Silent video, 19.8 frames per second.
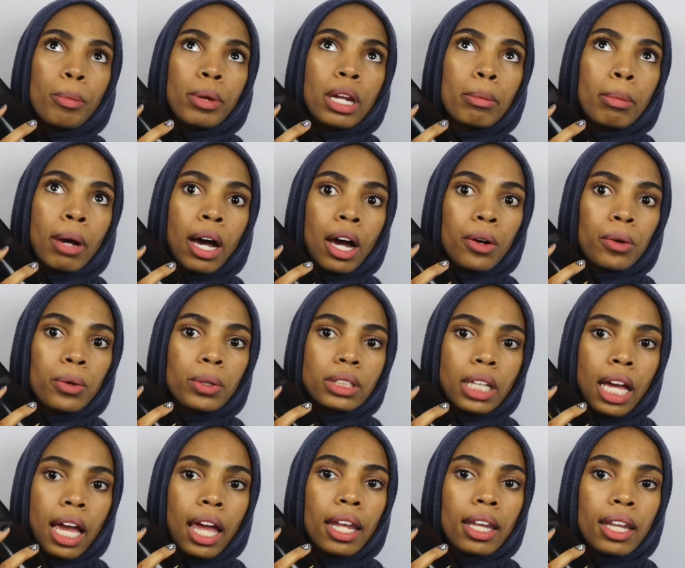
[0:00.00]
many bottles,
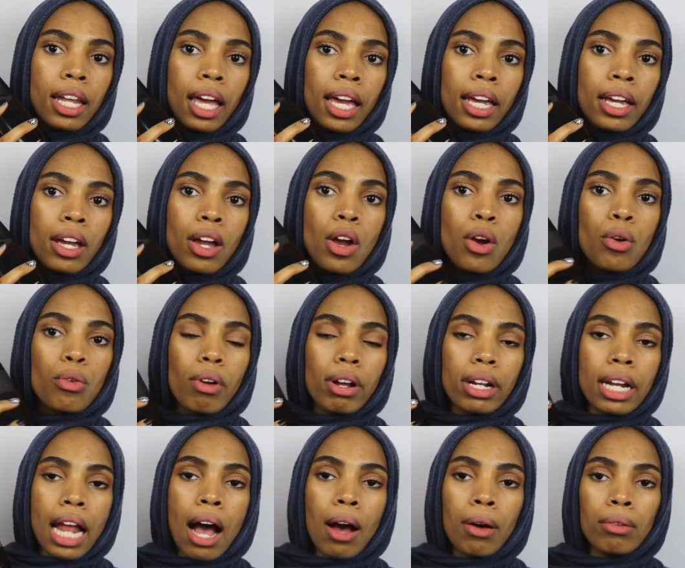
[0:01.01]
and like
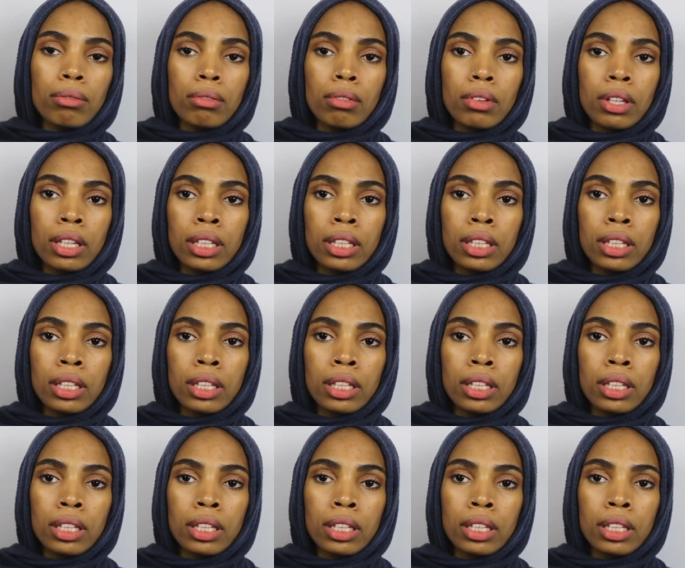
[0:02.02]
right now,